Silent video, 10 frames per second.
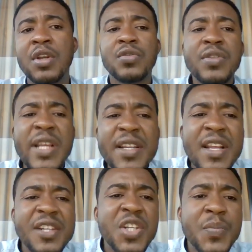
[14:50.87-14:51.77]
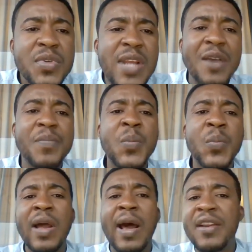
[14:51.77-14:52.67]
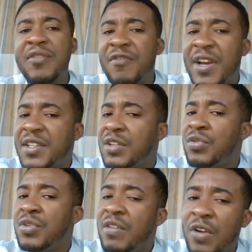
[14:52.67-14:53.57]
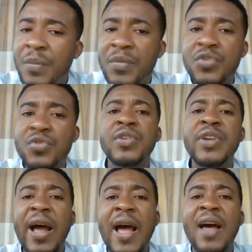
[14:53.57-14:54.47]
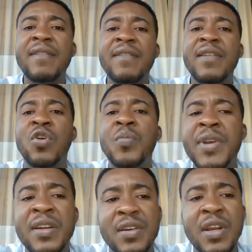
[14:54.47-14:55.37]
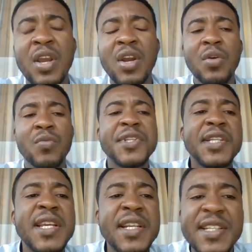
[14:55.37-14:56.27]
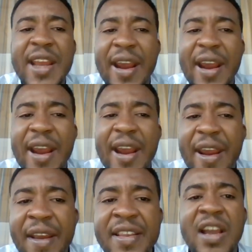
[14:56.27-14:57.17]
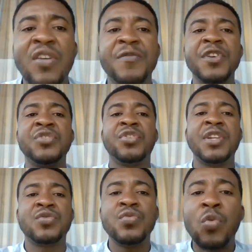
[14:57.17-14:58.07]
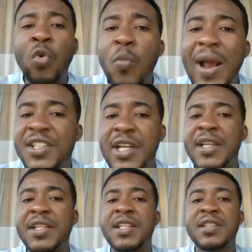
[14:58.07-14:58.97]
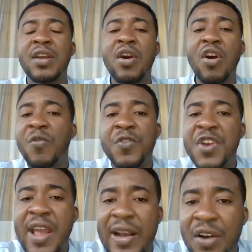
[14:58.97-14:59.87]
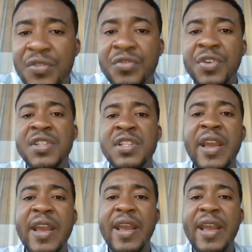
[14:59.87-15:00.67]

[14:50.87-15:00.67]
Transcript: So the leadership young people are invited to develop should have a component which link their area of interest to the global challenges of their countries